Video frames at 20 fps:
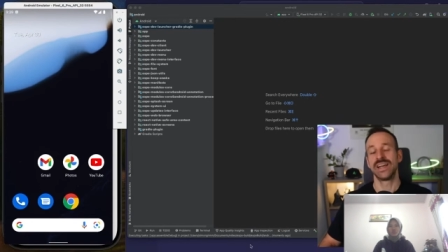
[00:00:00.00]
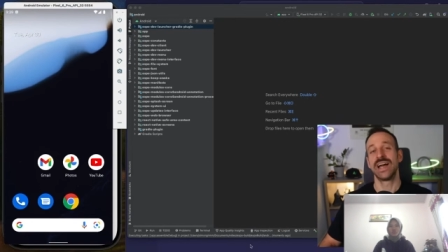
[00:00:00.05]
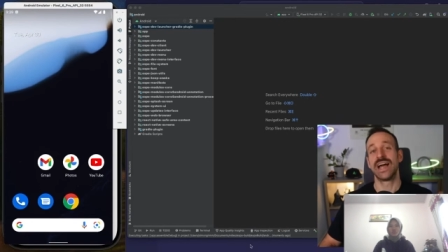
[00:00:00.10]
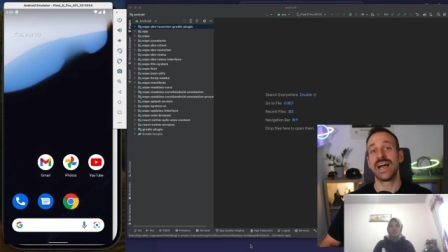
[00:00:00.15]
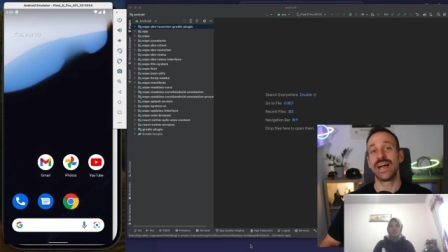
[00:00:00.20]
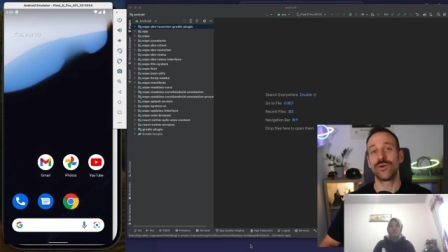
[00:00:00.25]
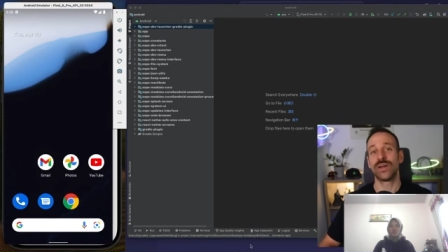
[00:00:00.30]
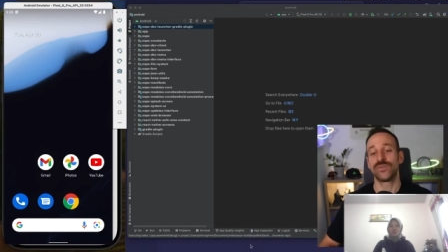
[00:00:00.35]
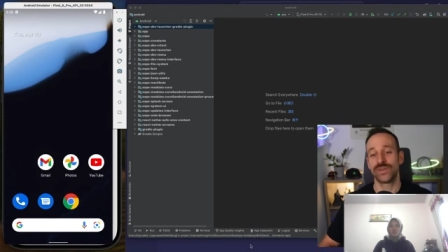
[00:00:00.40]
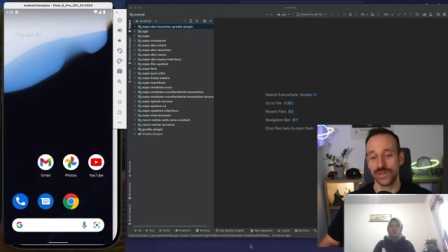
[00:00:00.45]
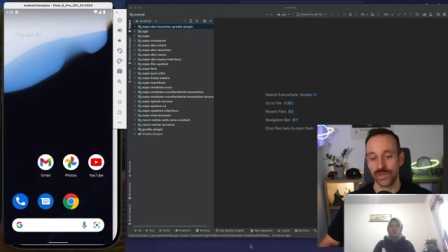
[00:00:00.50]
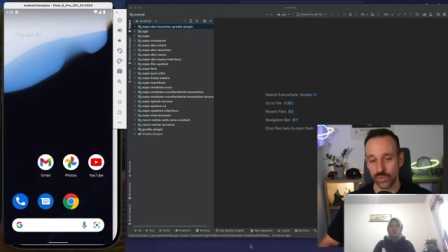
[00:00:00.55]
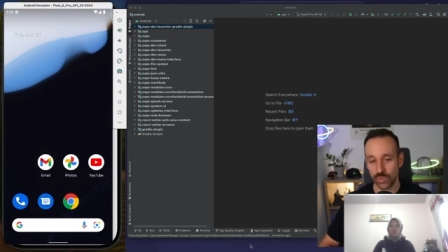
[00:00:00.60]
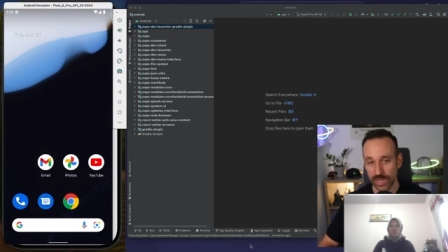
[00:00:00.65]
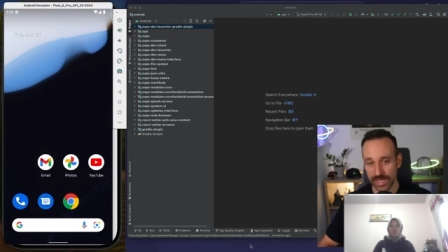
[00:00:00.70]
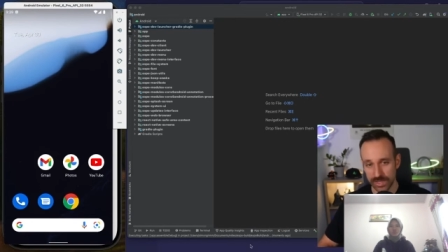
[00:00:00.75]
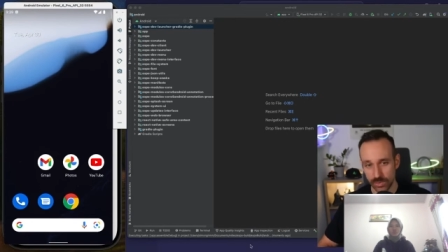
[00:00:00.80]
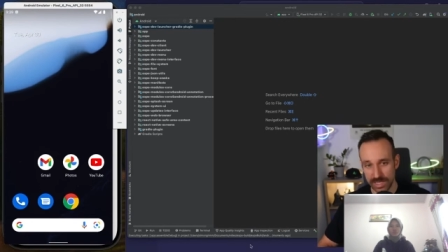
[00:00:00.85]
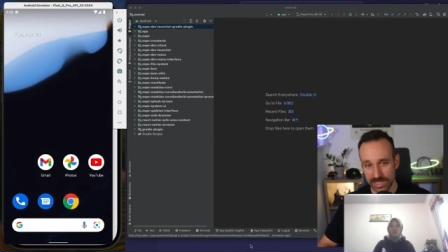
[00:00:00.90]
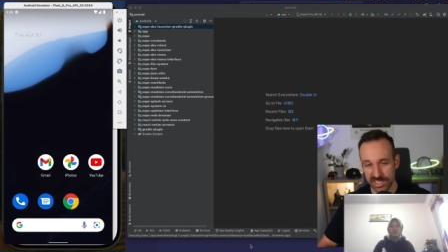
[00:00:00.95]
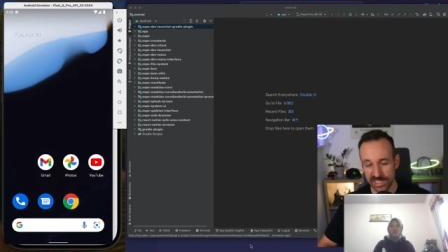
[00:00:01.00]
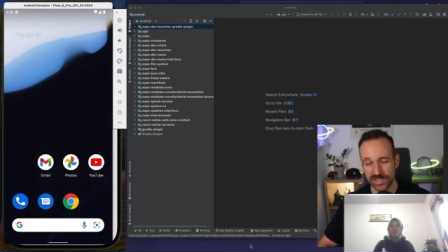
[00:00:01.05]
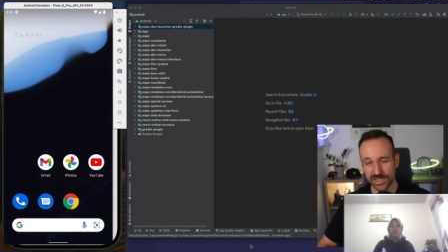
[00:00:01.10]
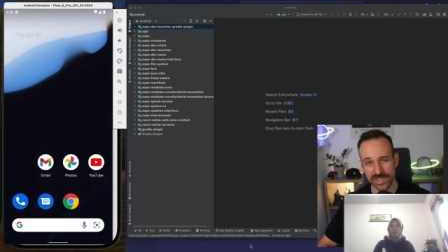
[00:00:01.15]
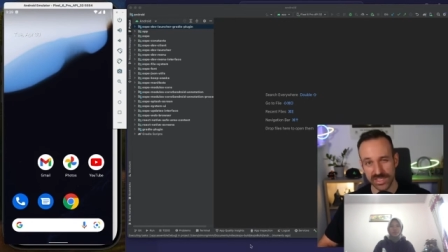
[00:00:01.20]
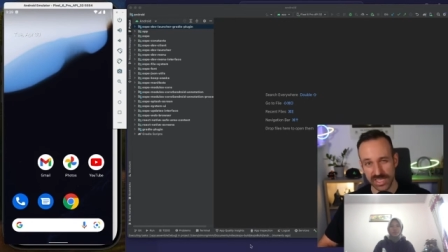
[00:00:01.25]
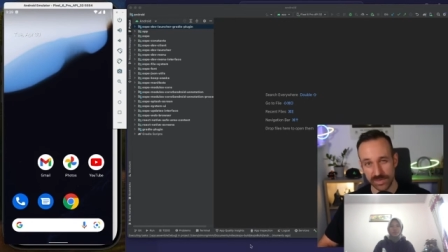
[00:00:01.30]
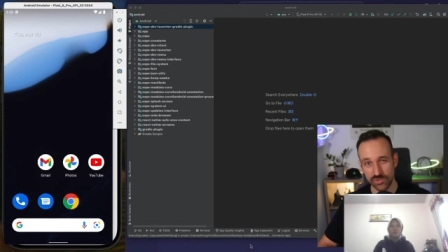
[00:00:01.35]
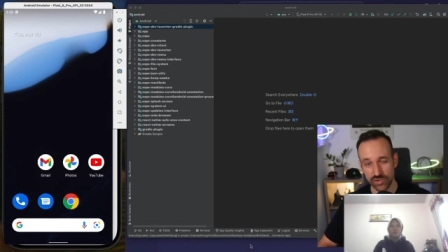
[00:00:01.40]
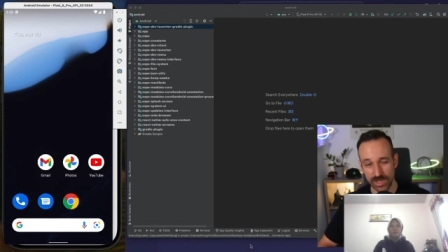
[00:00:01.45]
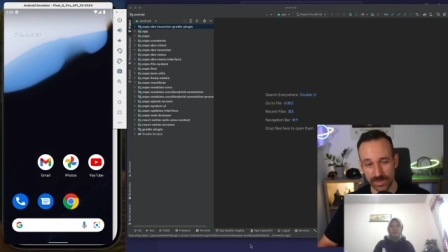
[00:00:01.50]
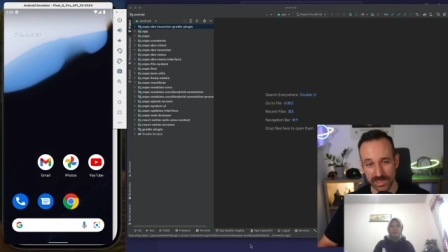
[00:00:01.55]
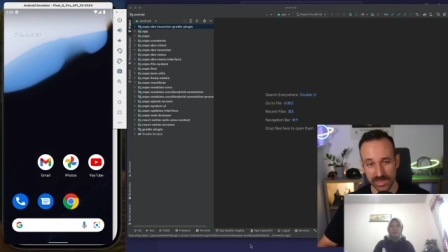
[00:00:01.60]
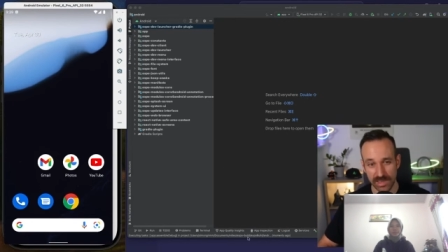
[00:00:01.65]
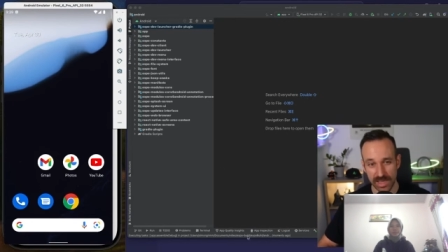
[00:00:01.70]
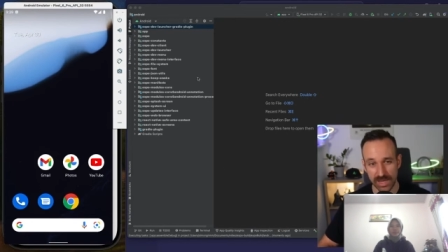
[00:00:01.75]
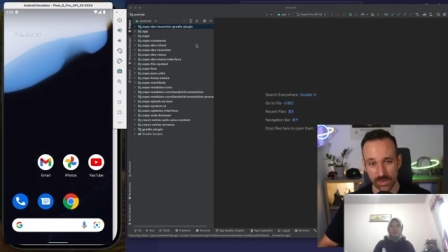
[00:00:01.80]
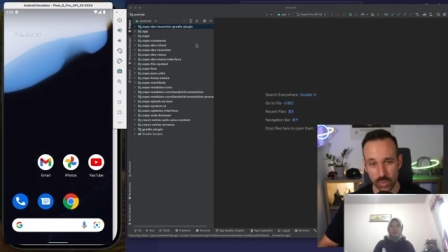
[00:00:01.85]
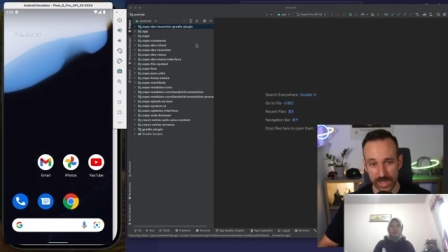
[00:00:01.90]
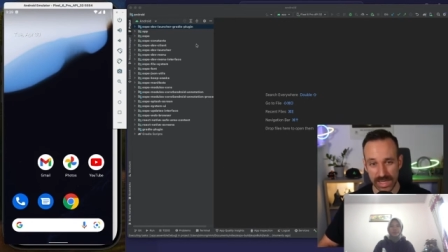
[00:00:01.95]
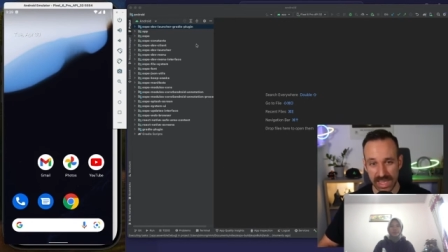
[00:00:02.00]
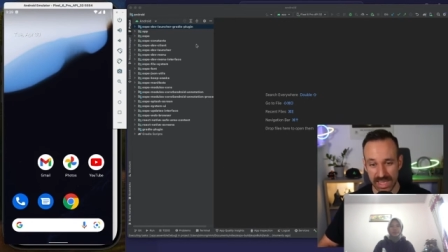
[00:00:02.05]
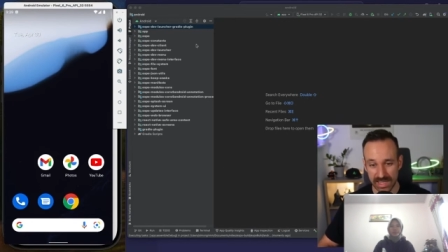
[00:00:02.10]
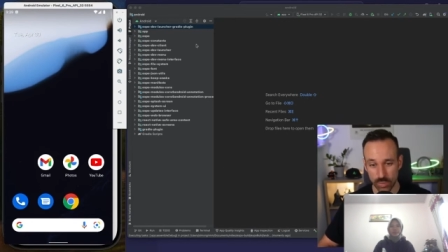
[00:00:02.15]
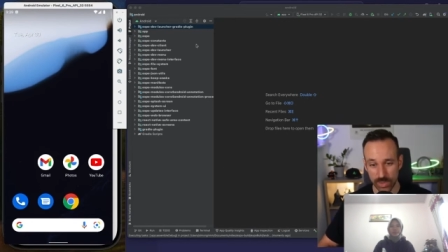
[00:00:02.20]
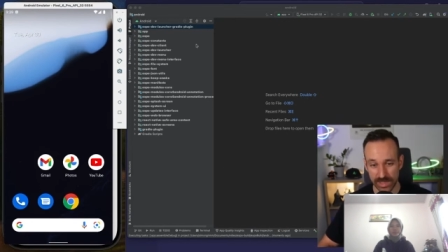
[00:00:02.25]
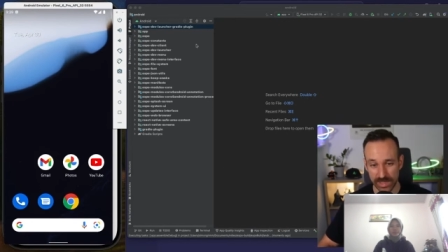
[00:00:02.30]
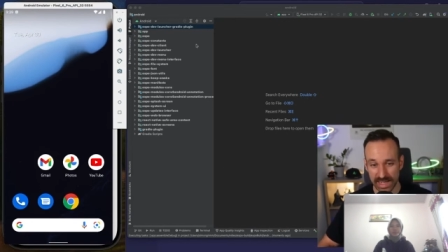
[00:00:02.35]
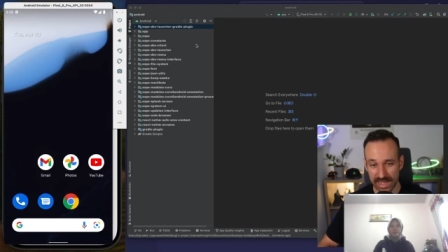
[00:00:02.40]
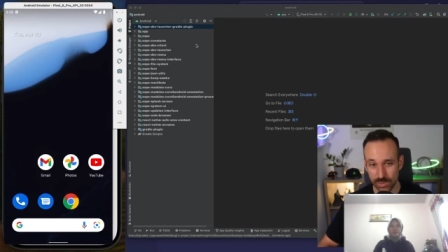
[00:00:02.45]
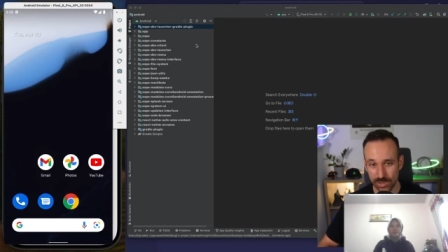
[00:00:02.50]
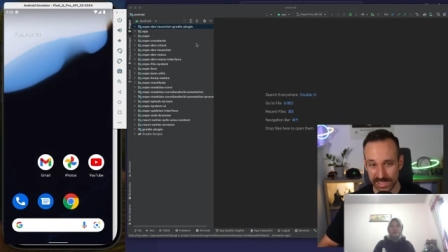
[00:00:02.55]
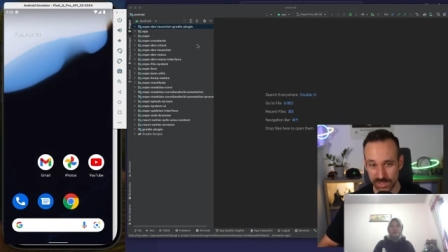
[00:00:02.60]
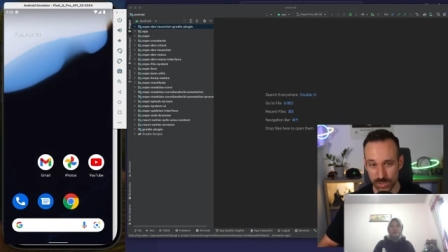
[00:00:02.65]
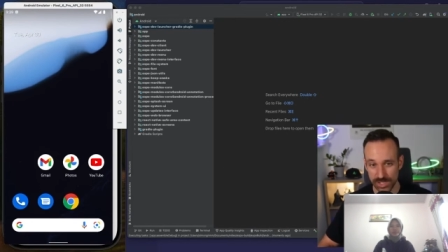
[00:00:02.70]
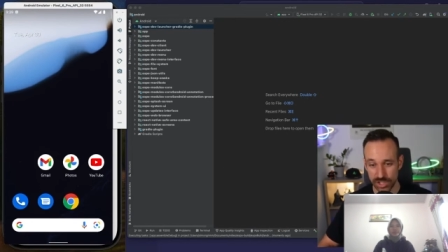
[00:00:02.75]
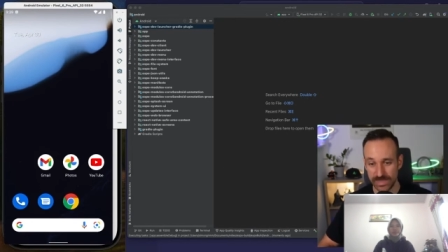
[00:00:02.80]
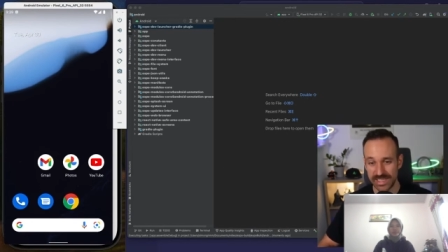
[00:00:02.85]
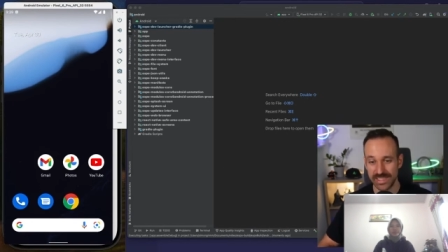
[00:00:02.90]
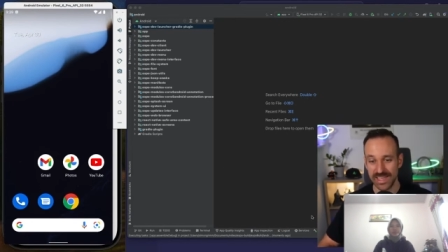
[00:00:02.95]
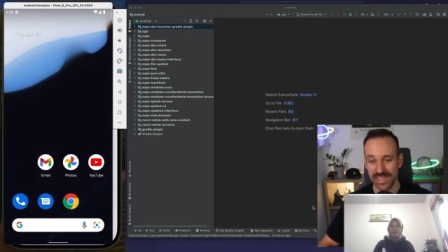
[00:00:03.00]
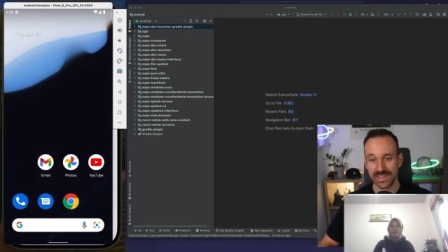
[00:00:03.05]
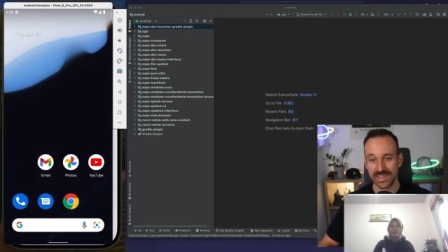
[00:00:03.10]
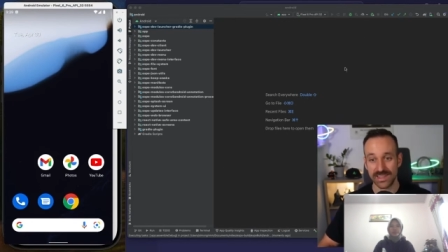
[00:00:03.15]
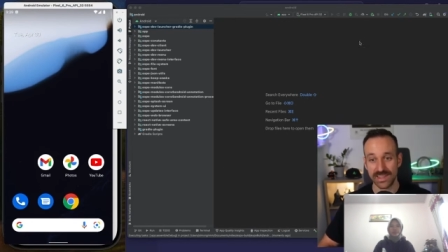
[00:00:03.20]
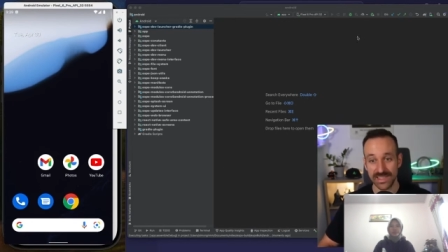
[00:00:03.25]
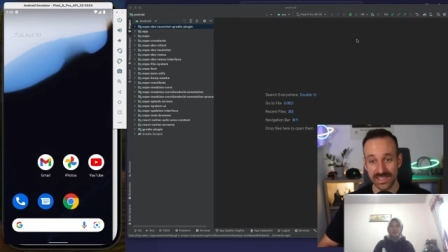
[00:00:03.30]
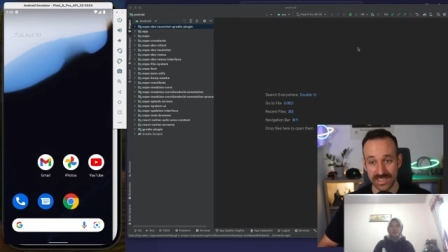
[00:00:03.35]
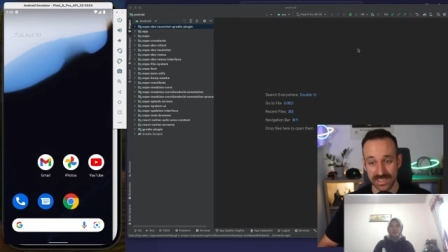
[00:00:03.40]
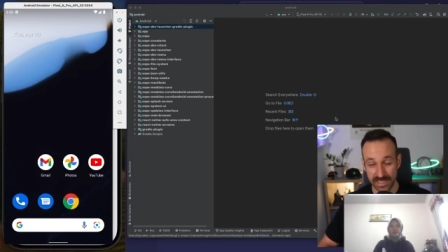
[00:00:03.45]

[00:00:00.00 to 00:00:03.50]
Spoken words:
However, we're going to run into the same trouble that we had with iOS, which means this,